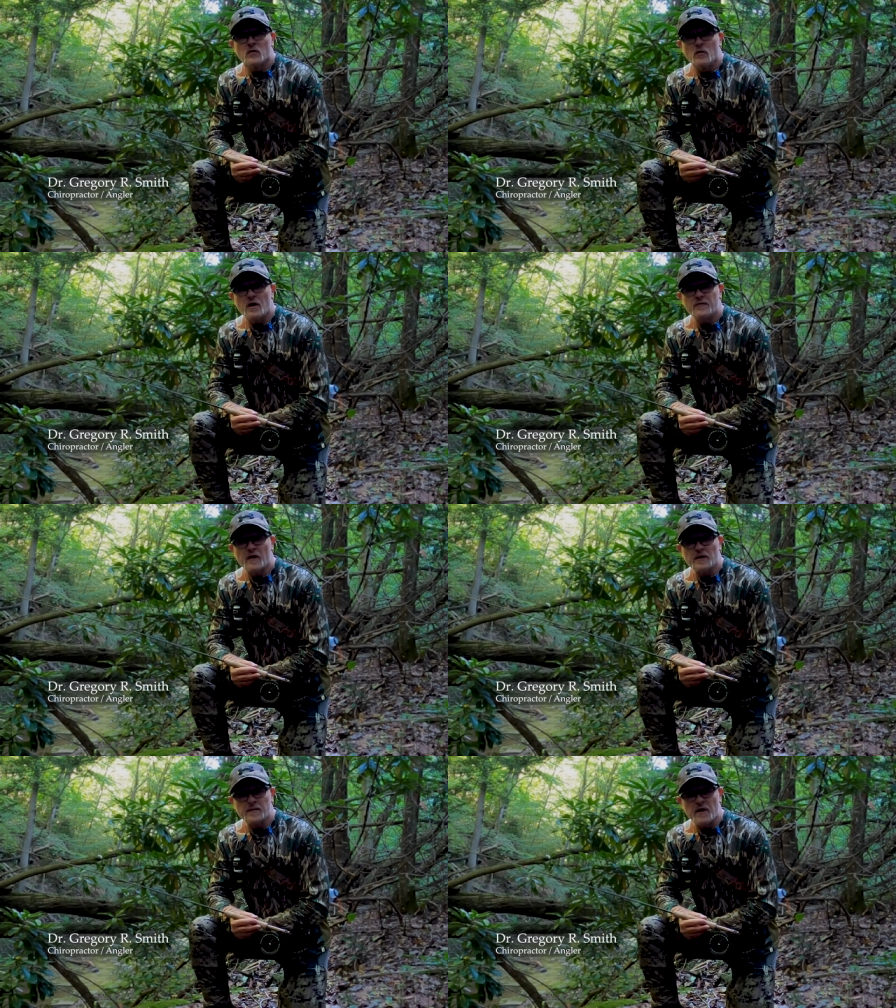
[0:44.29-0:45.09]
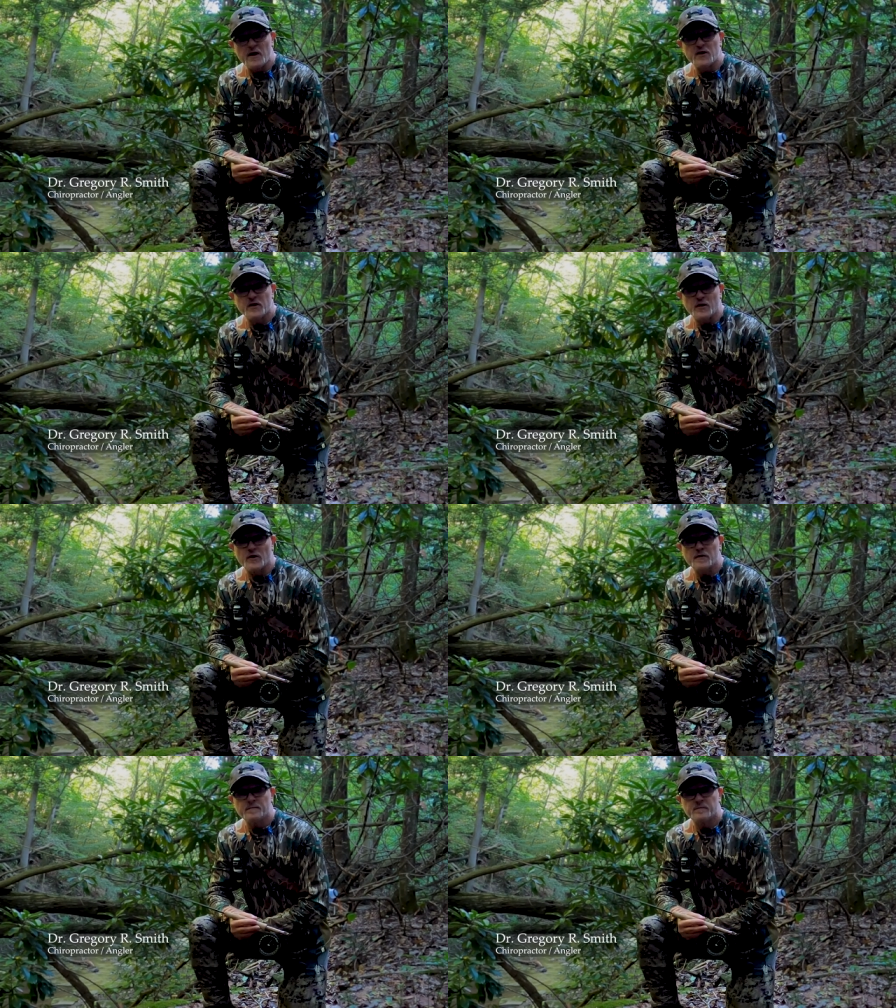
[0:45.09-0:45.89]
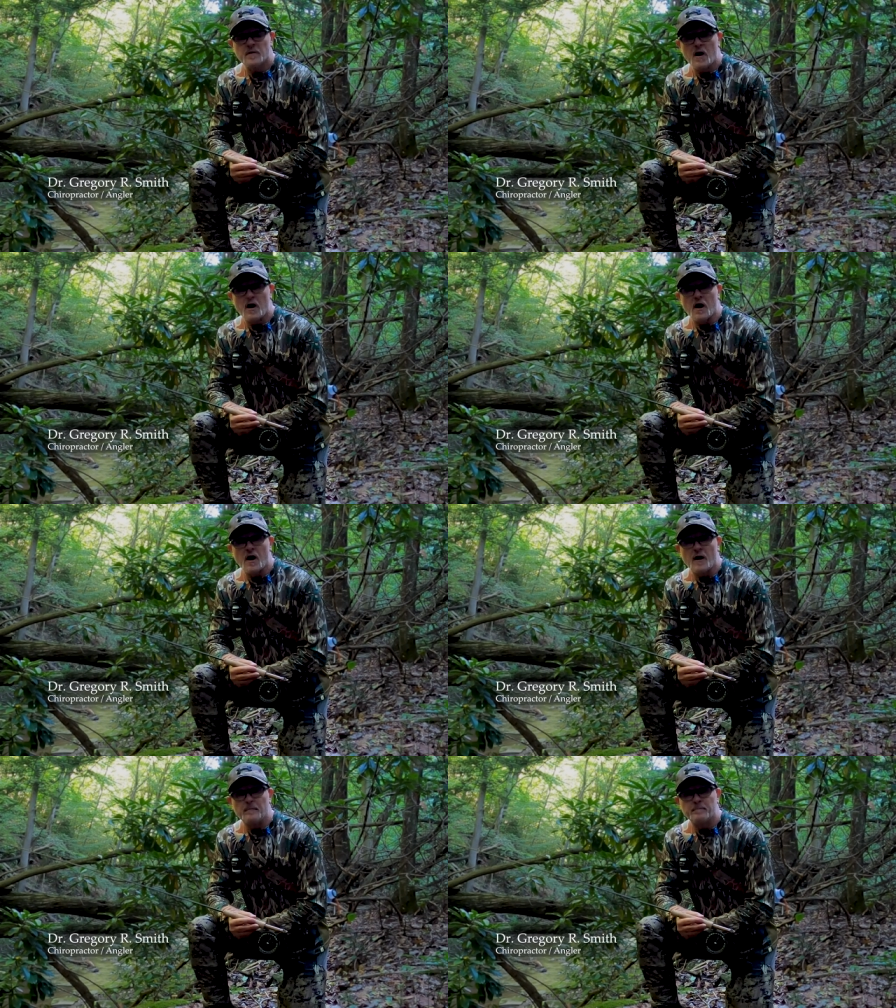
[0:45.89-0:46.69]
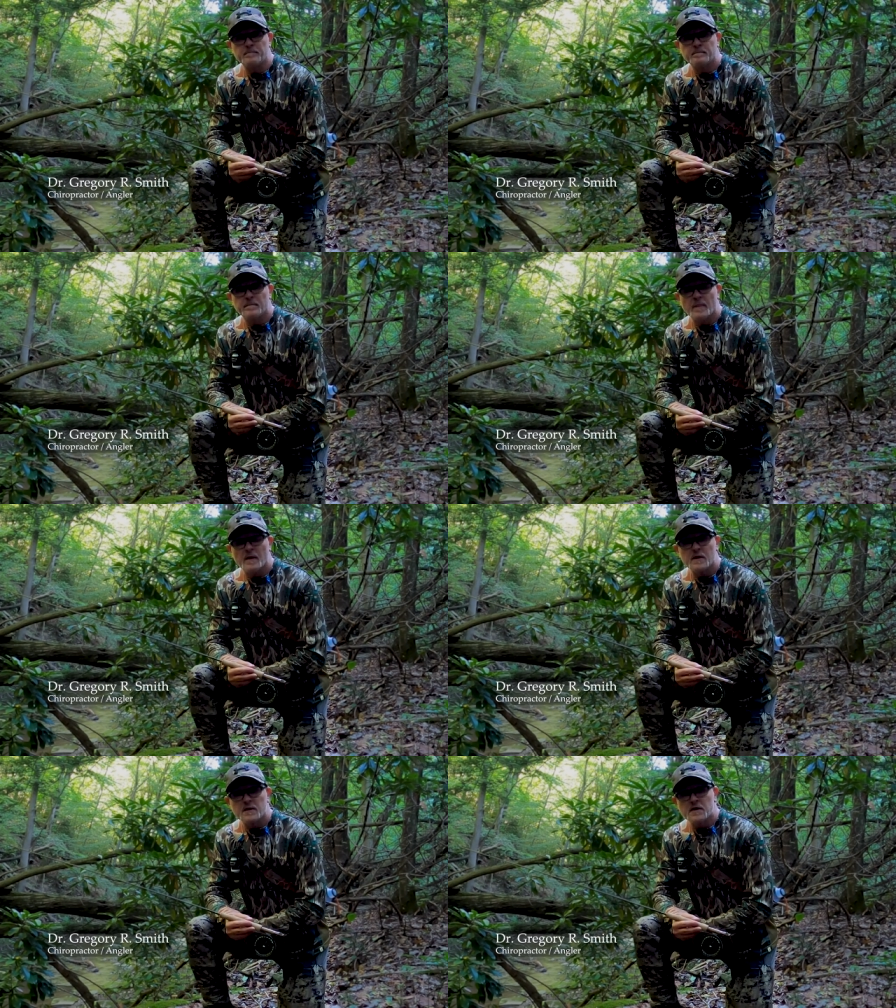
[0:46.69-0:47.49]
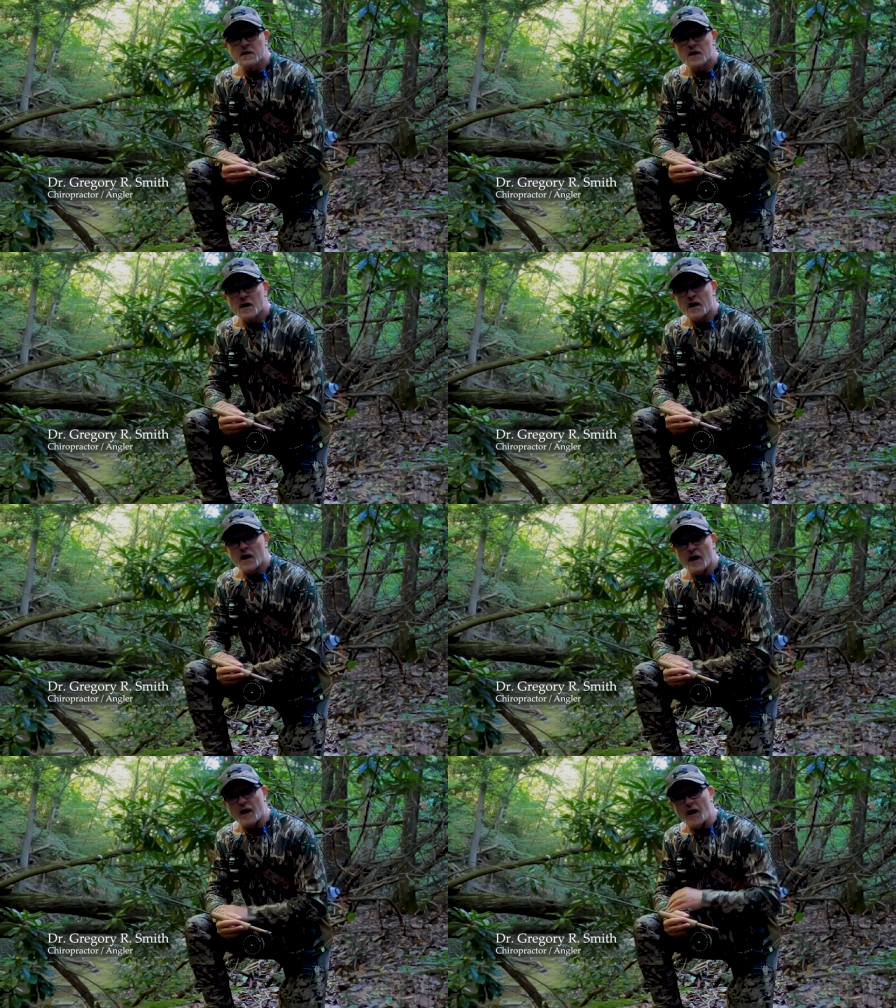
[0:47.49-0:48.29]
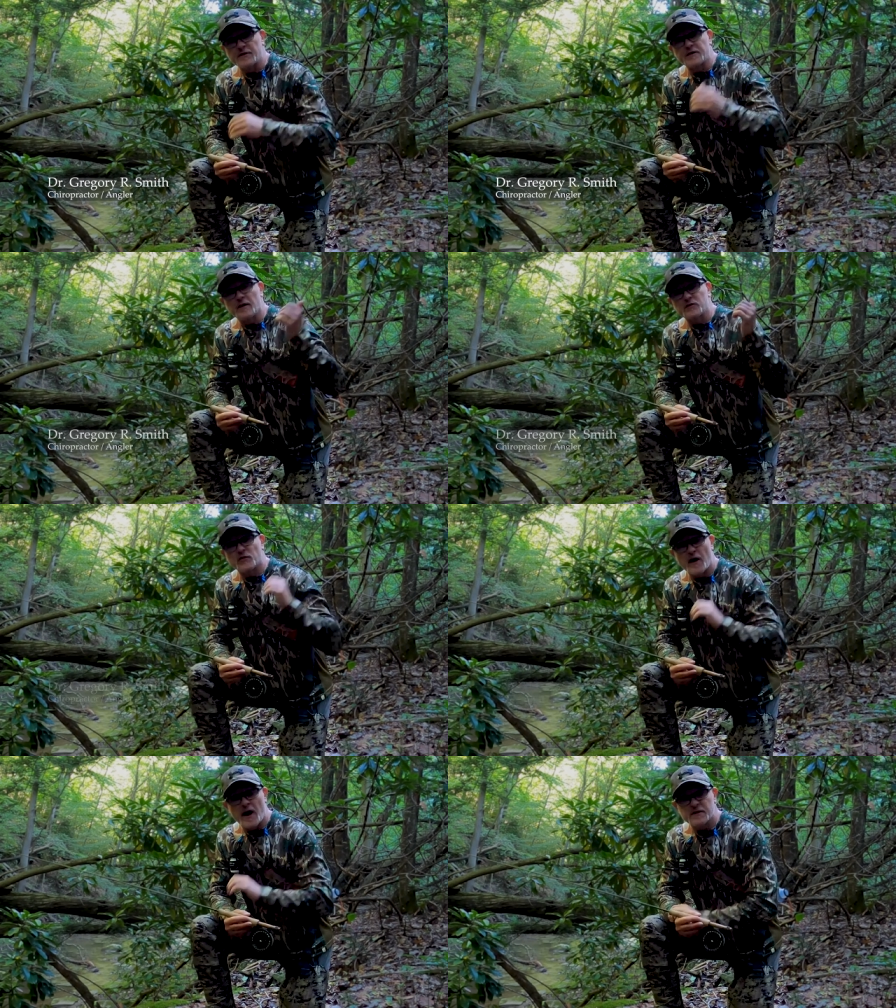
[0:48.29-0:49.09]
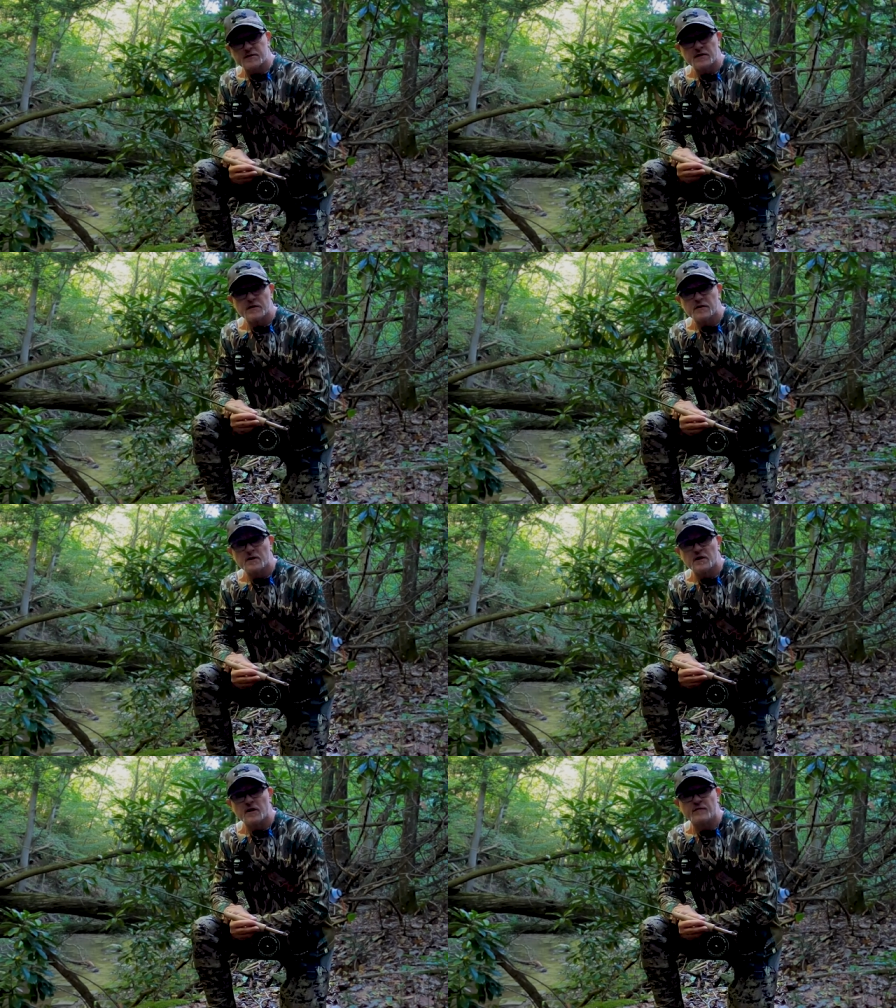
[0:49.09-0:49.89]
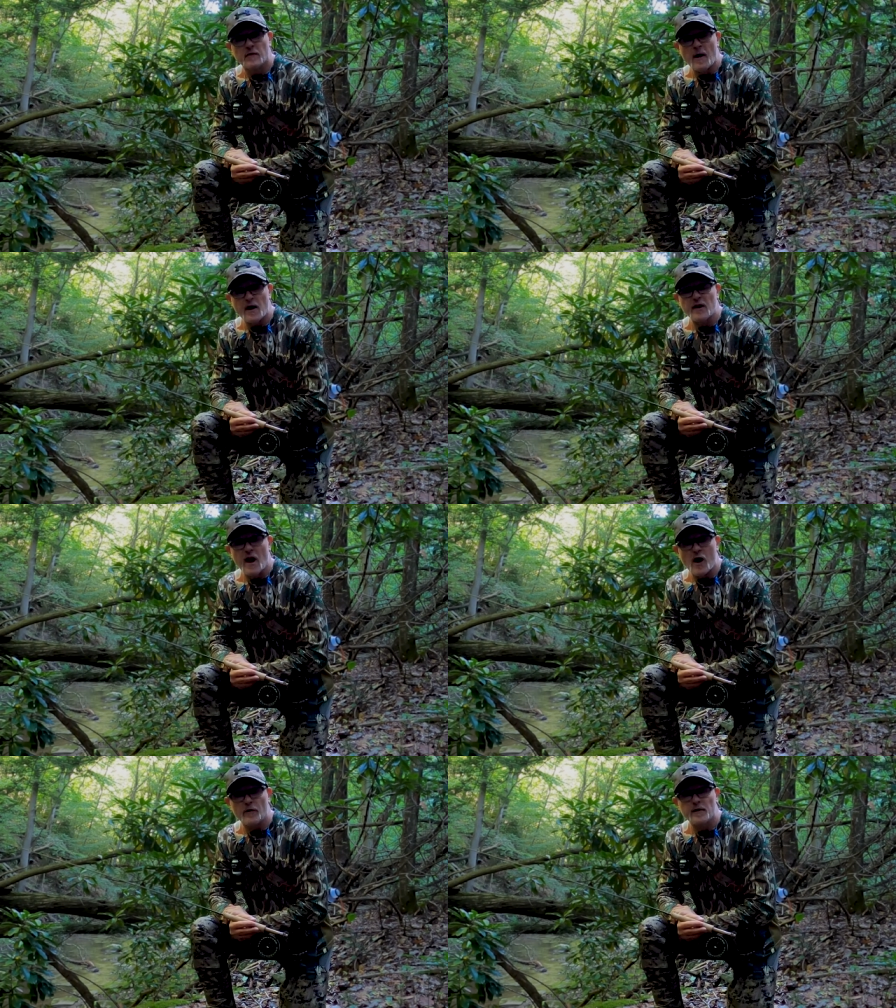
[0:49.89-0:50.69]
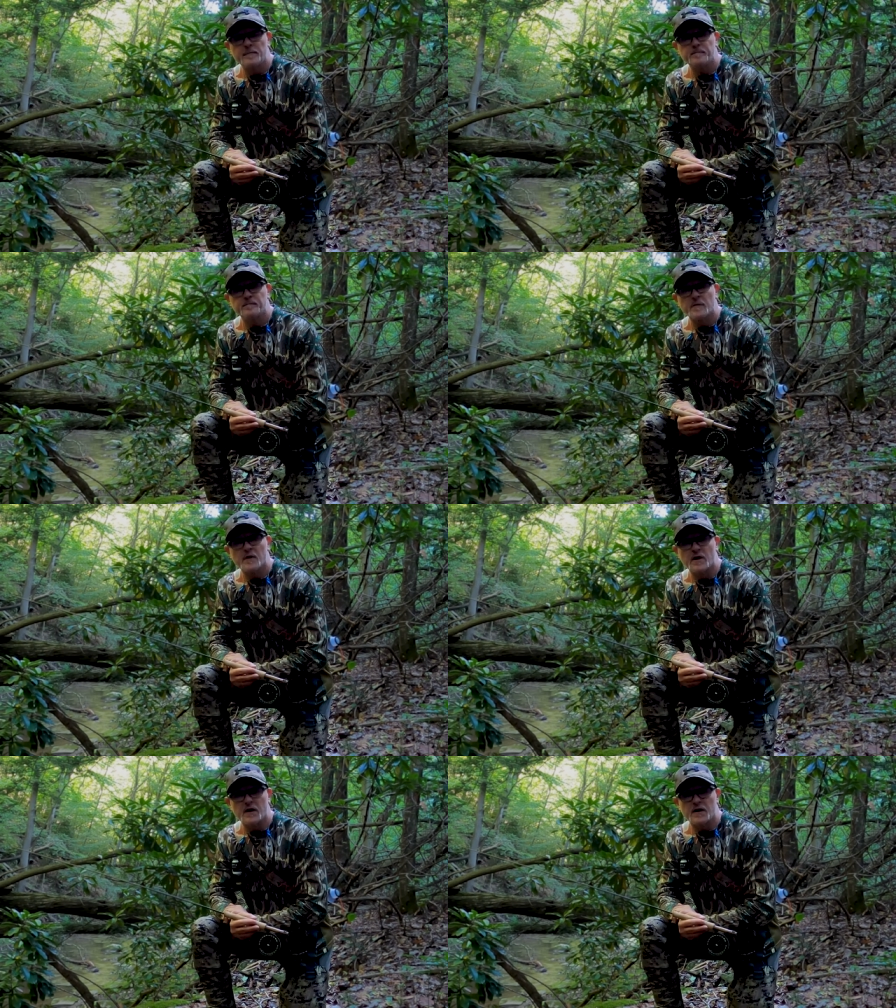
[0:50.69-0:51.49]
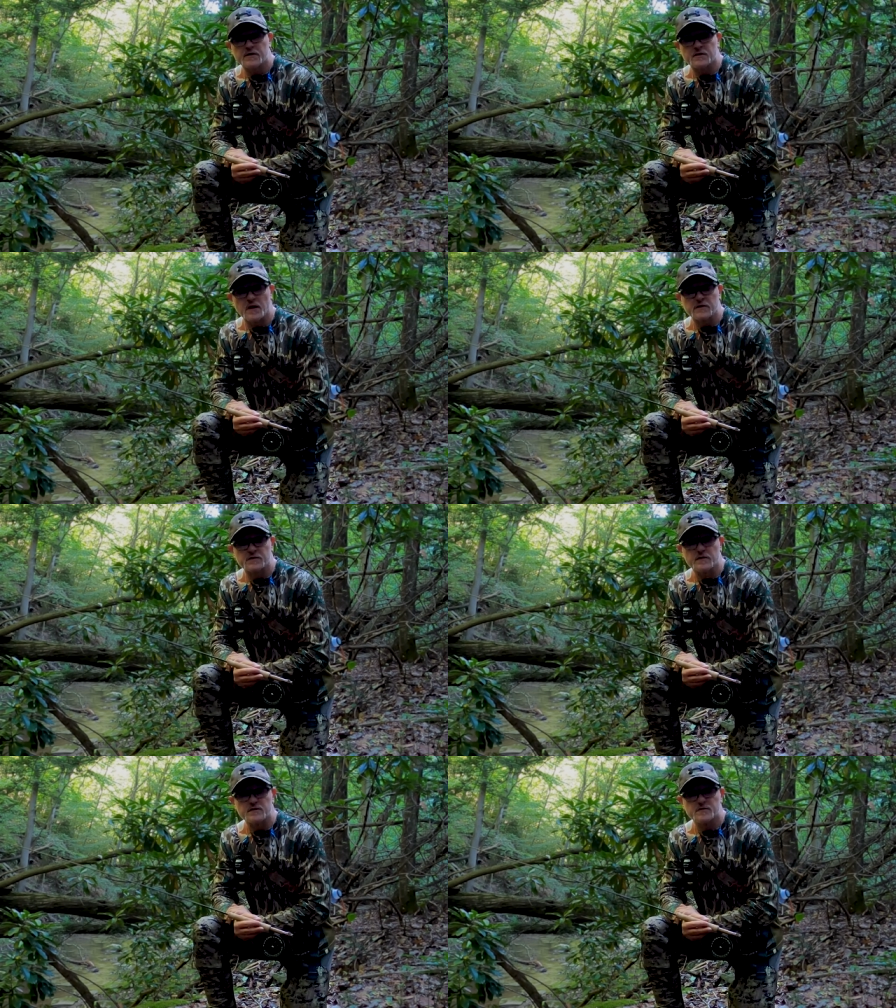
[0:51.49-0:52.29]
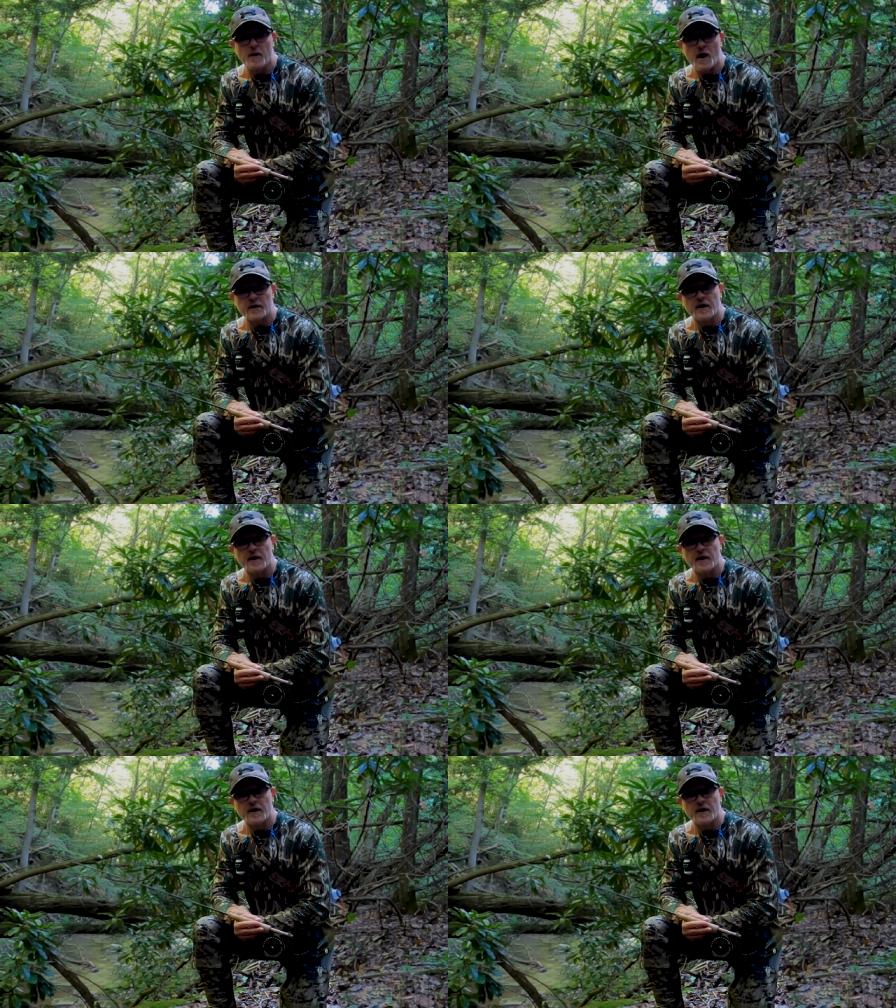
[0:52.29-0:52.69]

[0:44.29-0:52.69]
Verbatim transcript: well I finally made it here um, I hiked down the tracks uh, for about an hour uh, to get to this spot